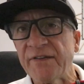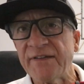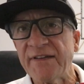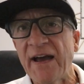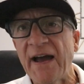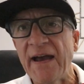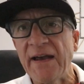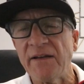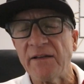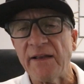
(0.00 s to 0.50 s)

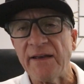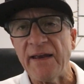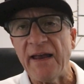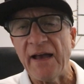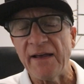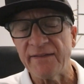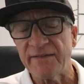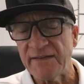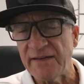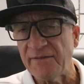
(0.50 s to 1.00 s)
tightly
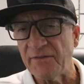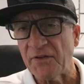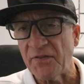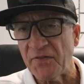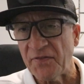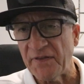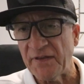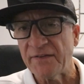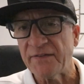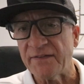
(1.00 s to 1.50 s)
as
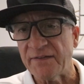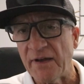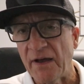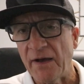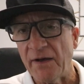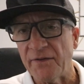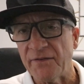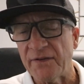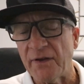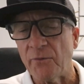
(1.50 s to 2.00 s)
even this
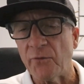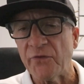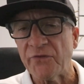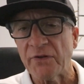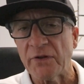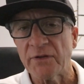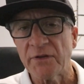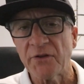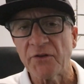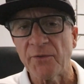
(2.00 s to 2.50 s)
does. It was
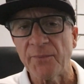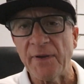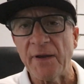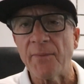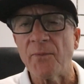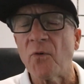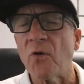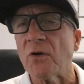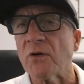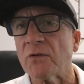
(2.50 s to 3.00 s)
a little
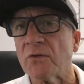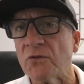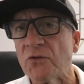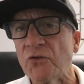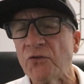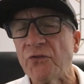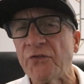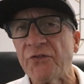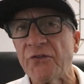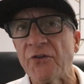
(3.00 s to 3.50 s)
bit more
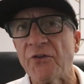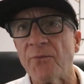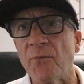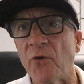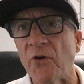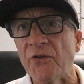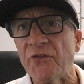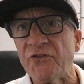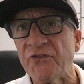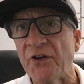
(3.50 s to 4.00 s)
looser,
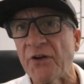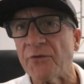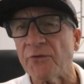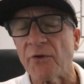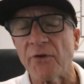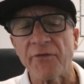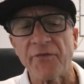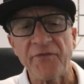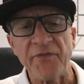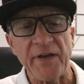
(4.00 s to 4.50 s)
more
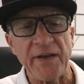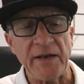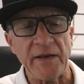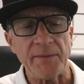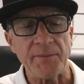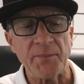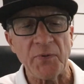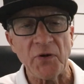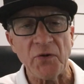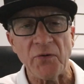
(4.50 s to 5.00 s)
general
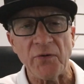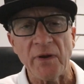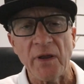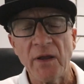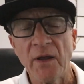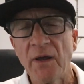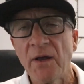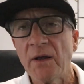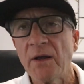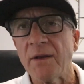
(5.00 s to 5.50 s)
fitting boot,
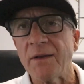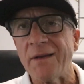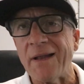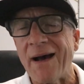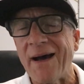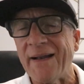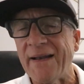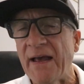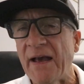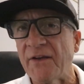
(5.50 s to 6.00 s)

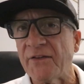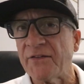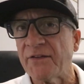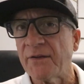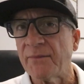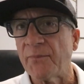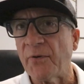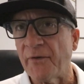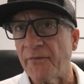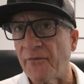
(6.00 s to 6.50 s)
not as
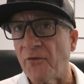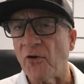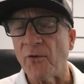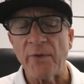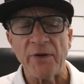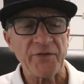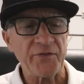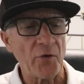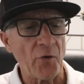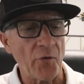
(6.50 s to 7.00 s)

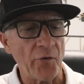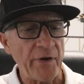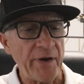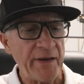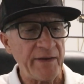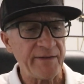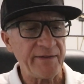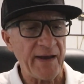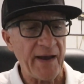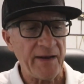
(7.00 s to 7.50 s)
performance
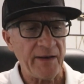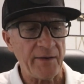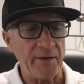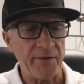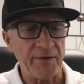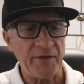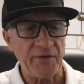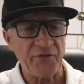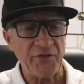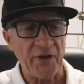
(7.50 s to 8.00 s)

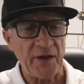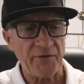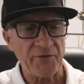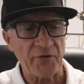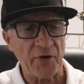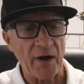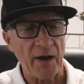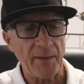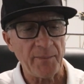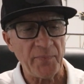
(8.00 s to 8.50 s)
orientated, the Jet
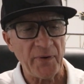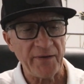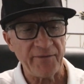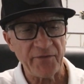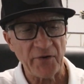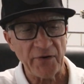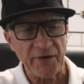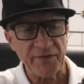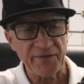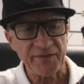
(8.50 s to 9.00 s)
Tribe, but
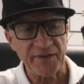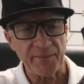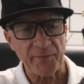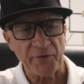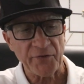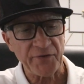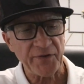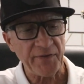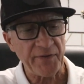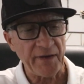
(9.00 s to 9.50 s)
very
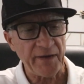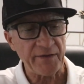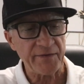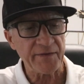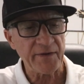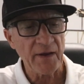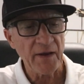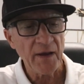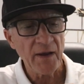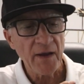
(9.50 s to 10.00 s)
similar to
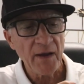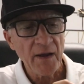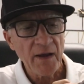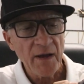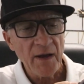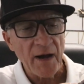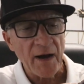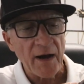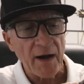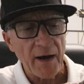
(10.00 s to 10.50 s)
this.
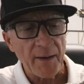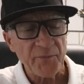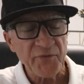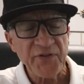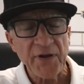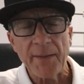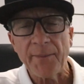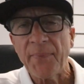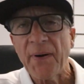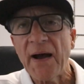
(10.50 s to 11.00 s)

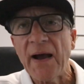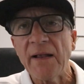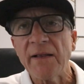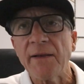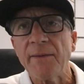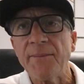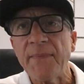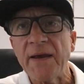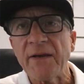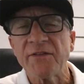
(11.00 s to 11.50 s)
Jet
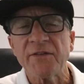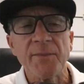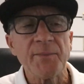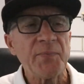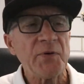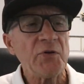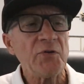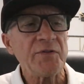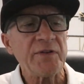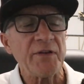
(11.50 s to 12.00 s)
Pilot makes a
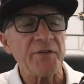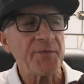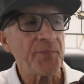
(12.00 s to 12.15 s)
boot that's